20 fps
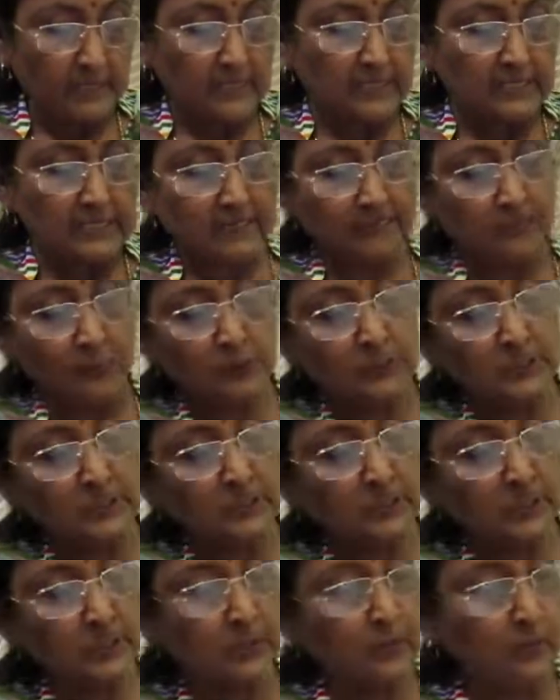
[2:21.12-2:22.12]

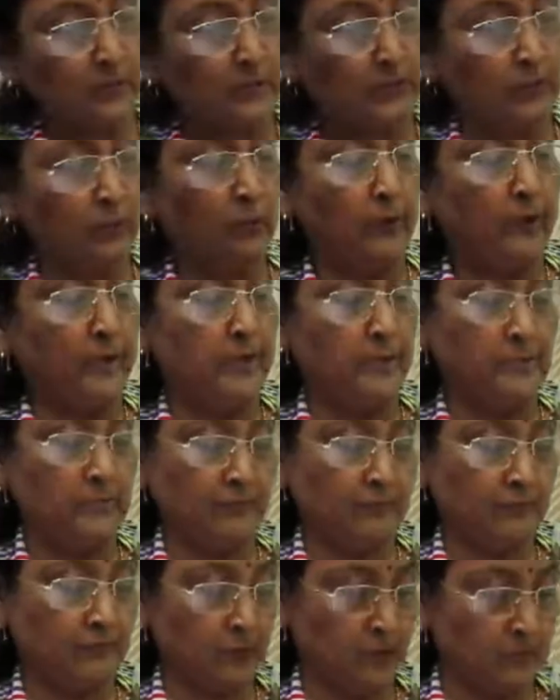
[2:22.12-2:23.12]
suppose you are going
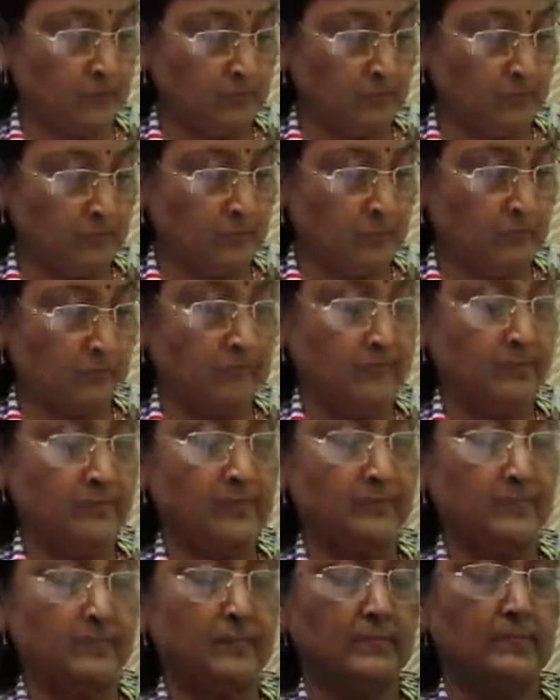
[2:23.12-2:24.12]
from
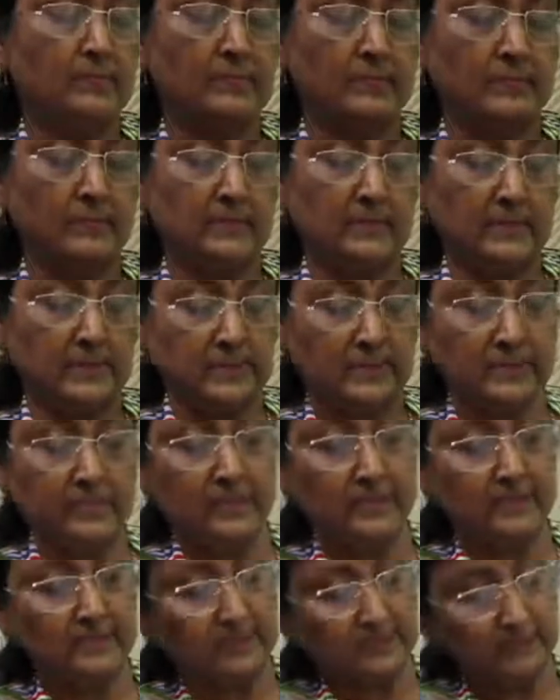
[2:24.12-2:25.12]

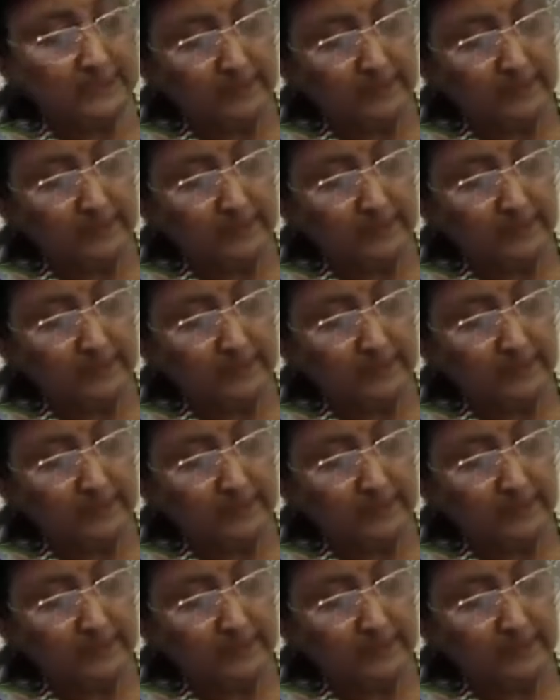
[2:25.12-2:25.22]
here.